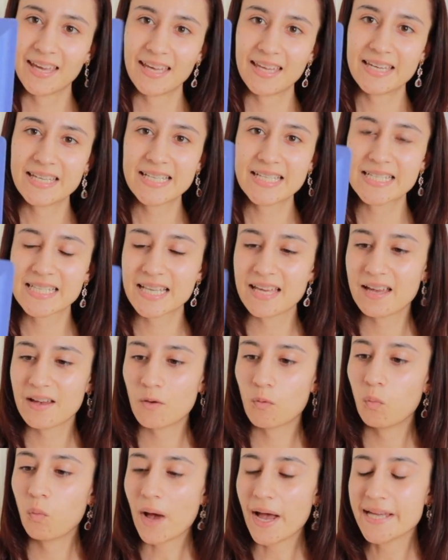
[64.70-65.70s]
It is a
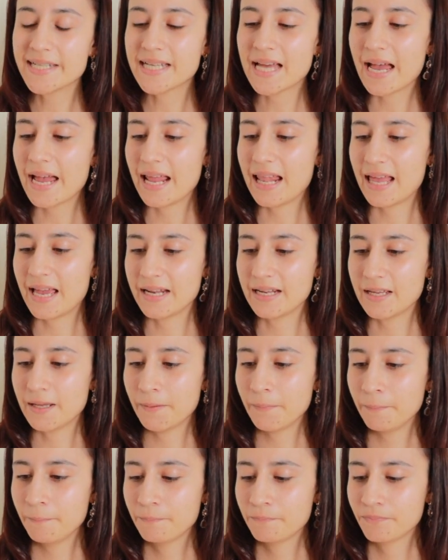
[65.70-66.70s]
white
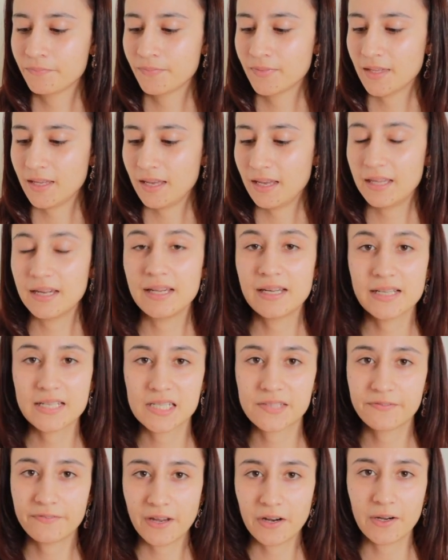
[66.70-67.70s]
eyeliner and it
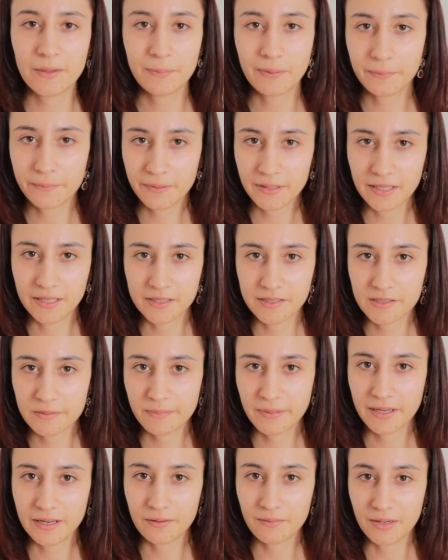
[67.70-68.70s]
is very popular in
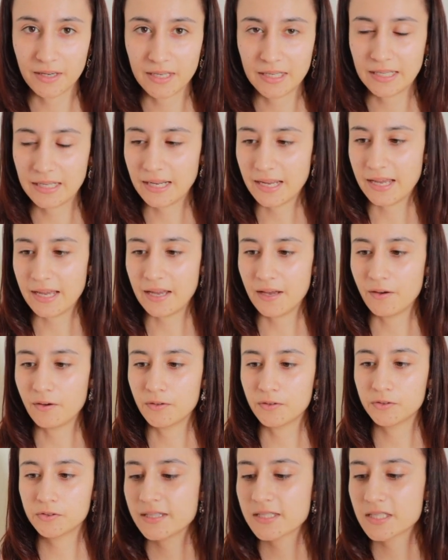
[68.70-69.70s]
Japan right
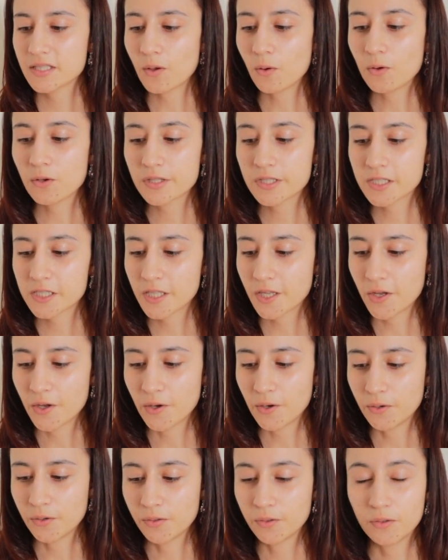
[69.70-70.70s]
now. It is
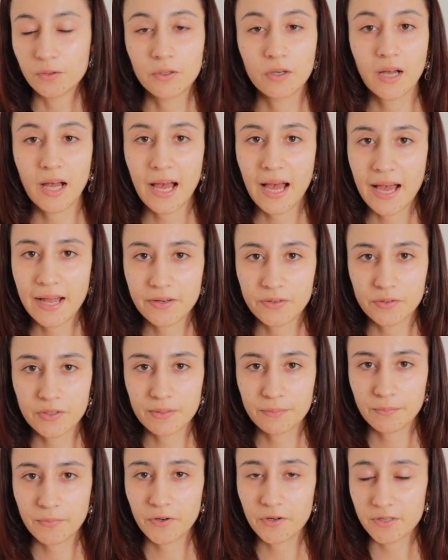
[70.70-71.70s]
also
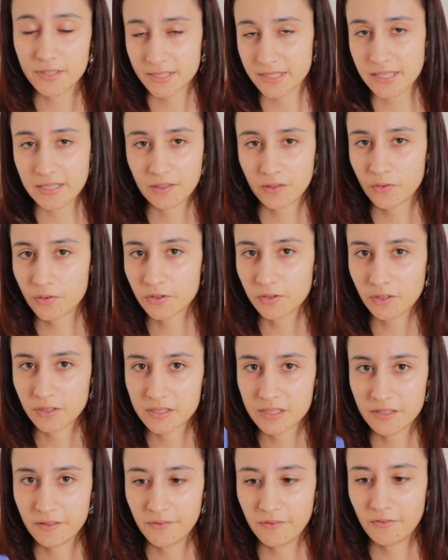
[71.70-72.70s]
100%
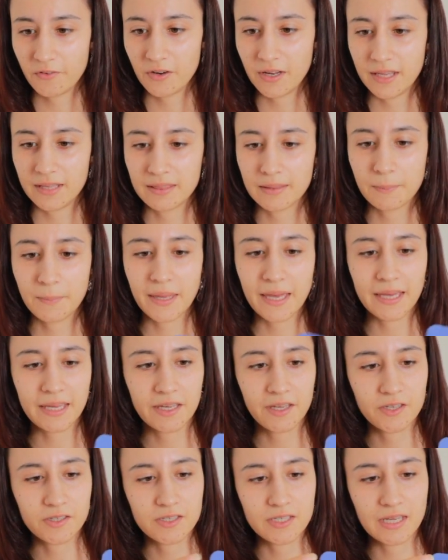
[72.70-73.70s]
cruelty free and the
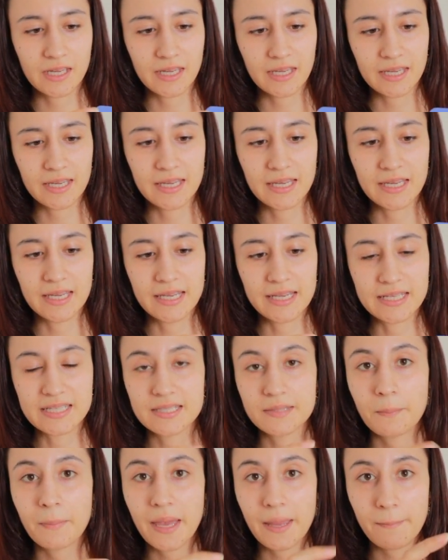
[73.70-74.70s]
packaging
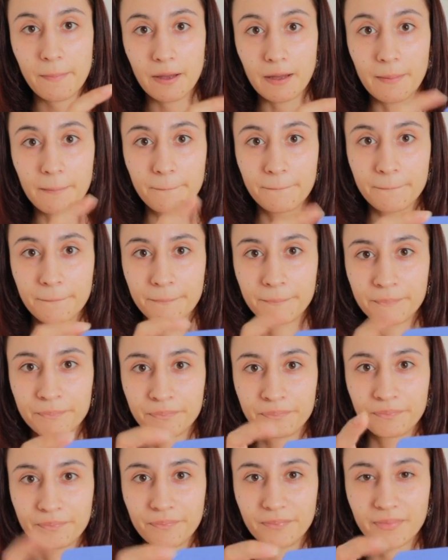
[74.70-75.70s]
is paper.
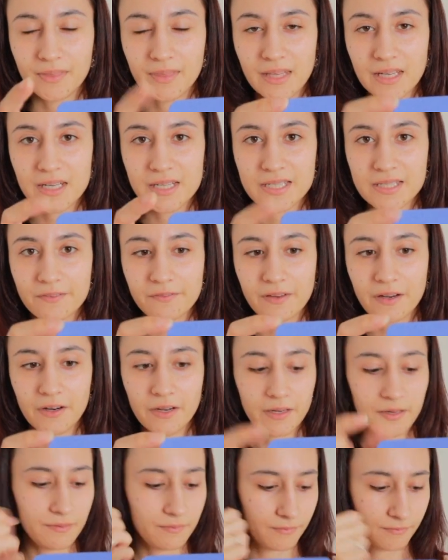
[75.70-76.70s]
That is a
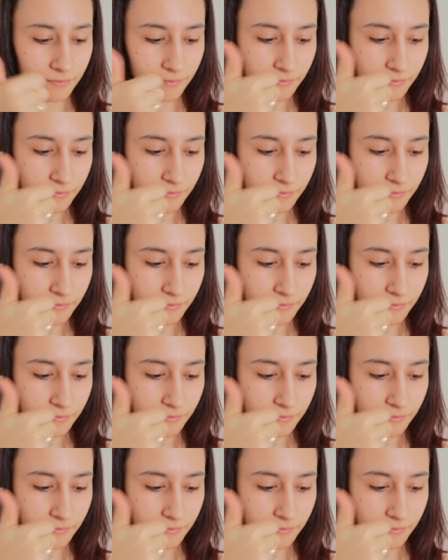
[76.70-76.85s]
very